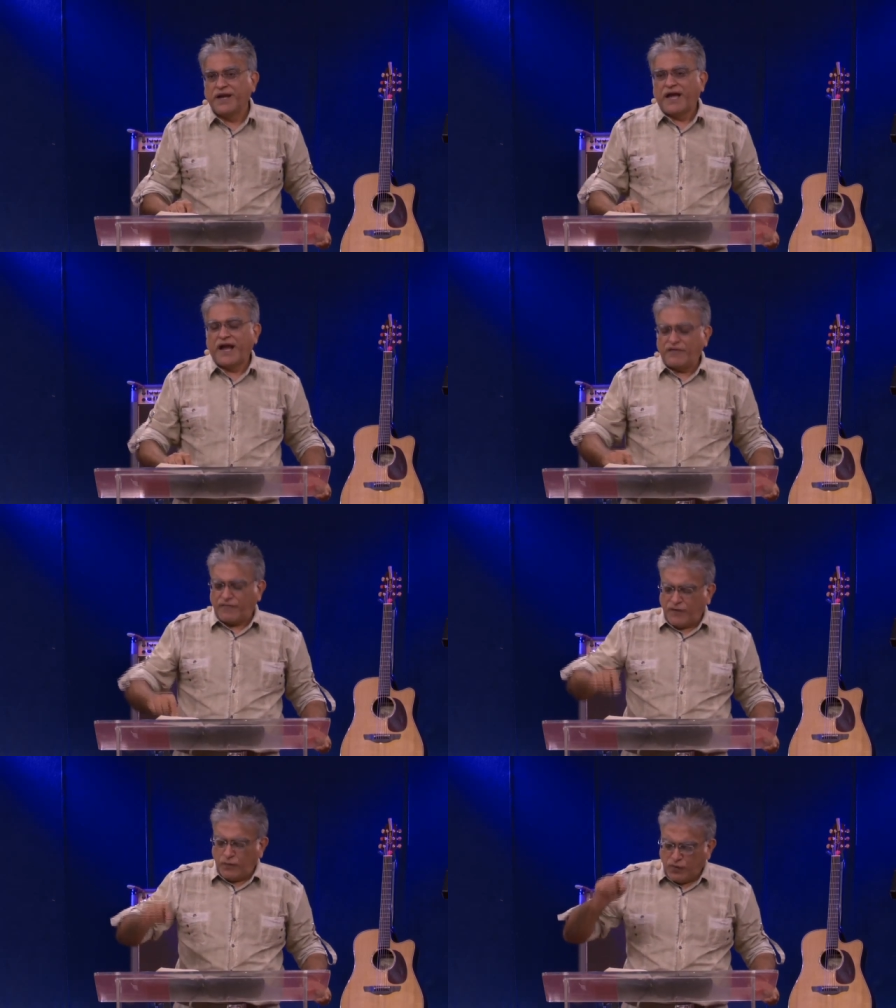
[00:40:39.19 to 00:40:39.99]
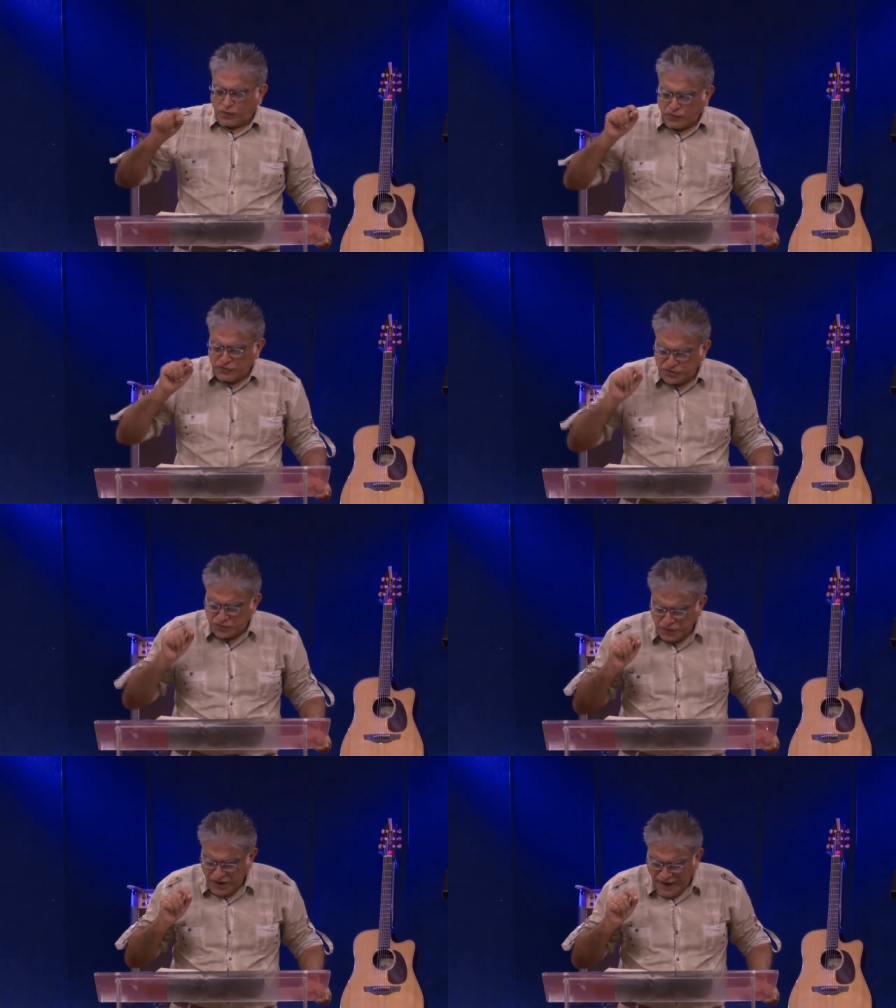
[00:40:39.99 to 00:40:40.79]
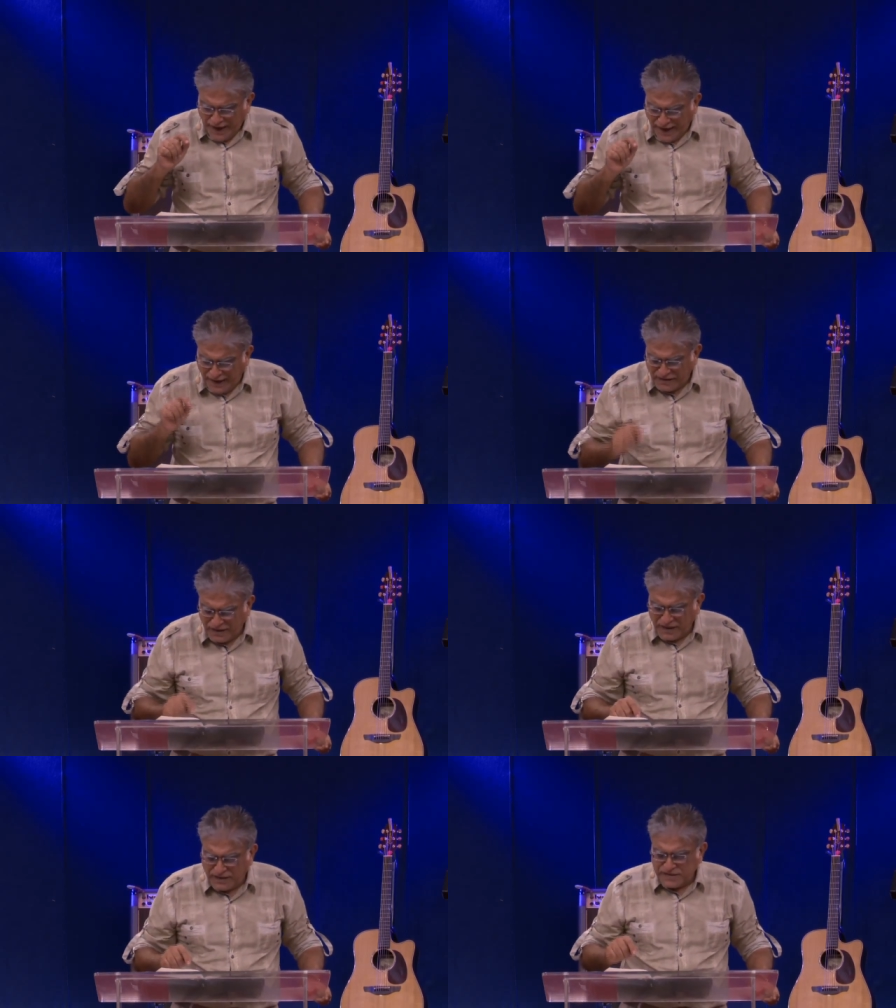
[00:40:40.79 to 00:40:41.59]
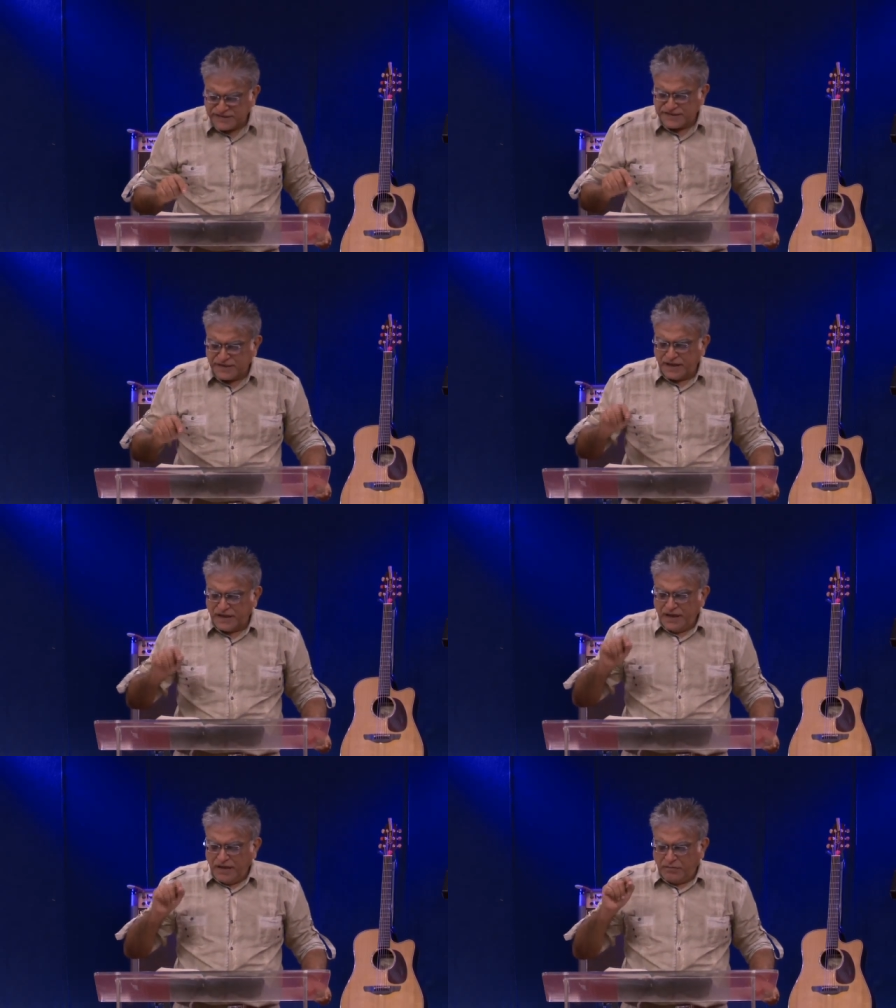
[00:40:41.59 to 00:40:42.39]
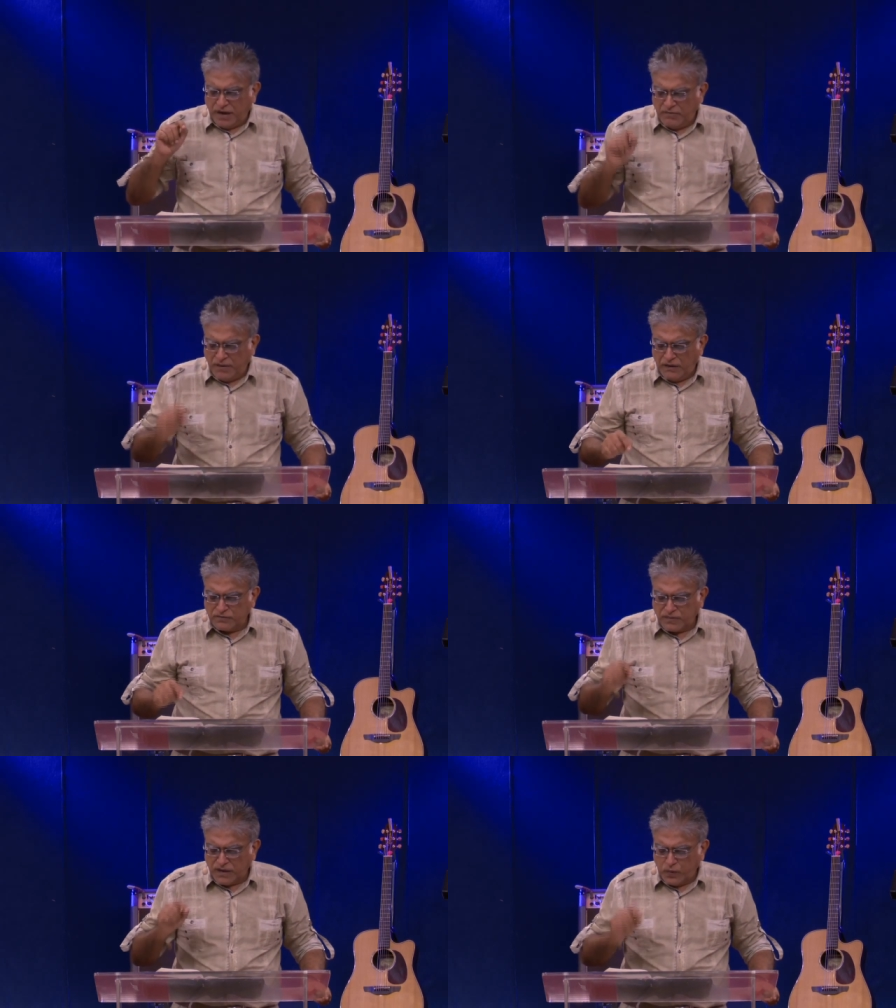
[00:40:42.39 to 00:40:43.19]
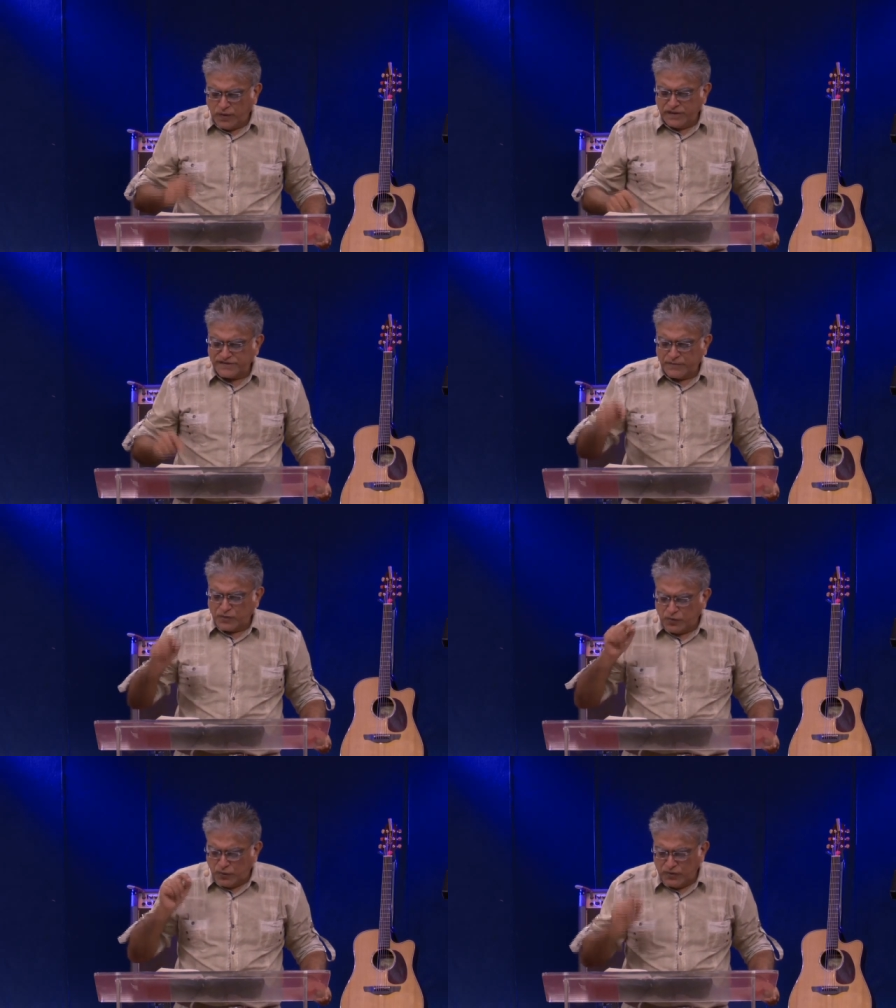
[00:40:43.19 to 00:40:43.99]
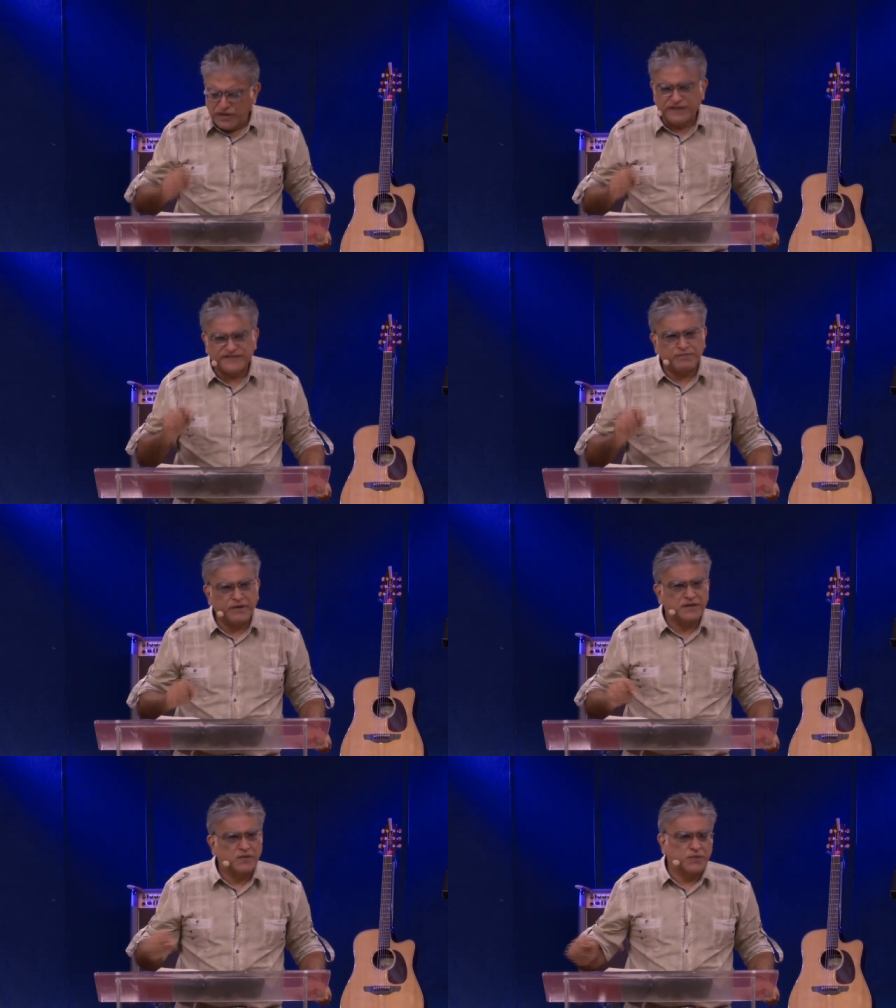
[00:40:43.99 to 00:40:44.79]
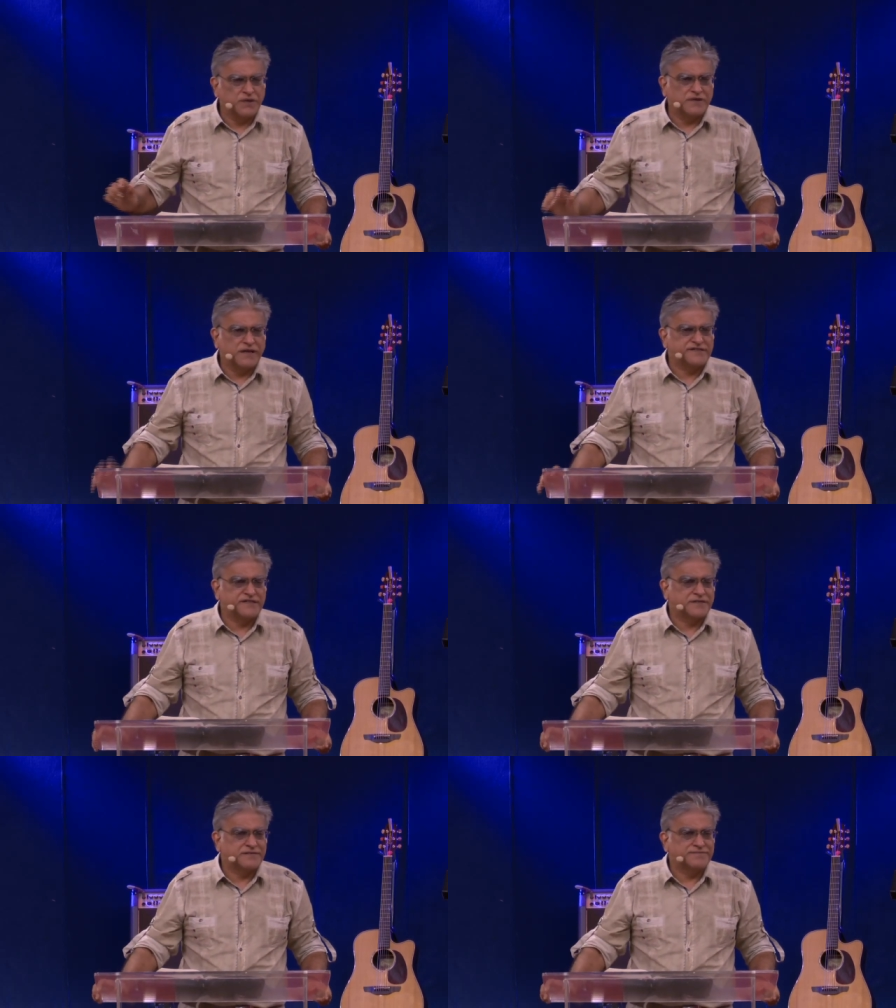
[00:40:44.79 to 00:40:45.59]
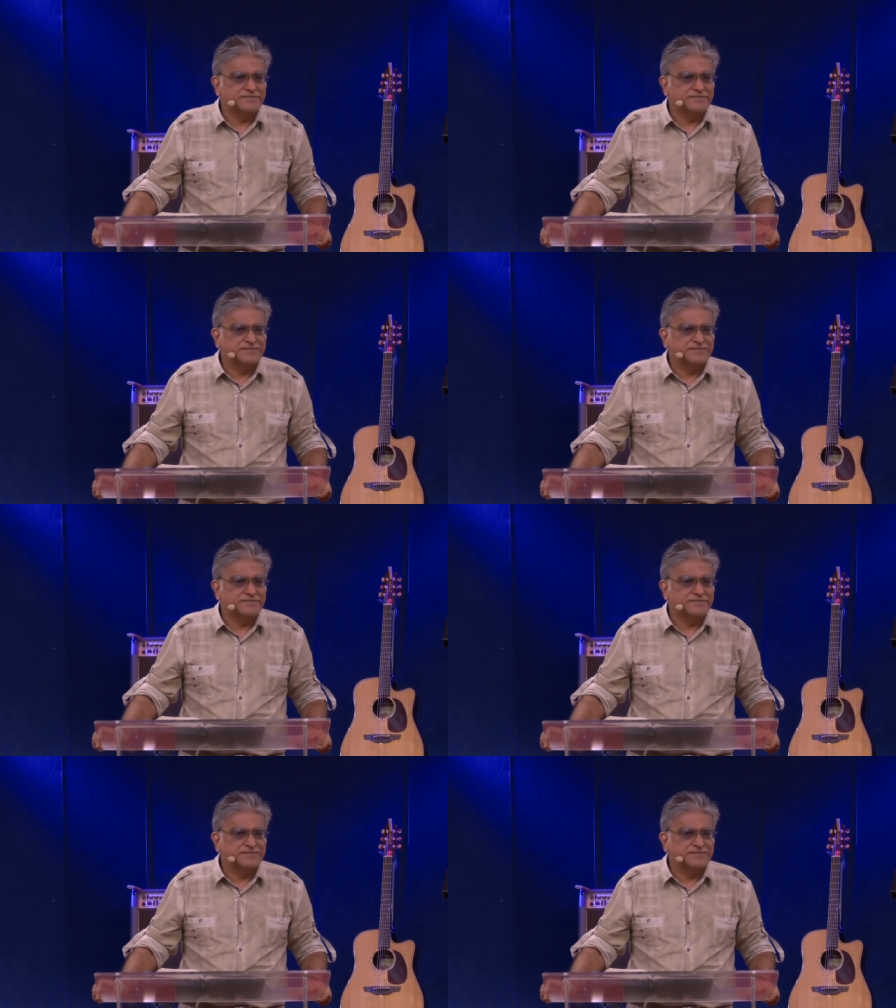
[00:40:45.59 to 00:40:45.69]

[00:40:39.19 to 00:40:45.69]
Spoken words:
And if I want to do anything concerning my mouth, my words, I'm going to only speak the word. That's it.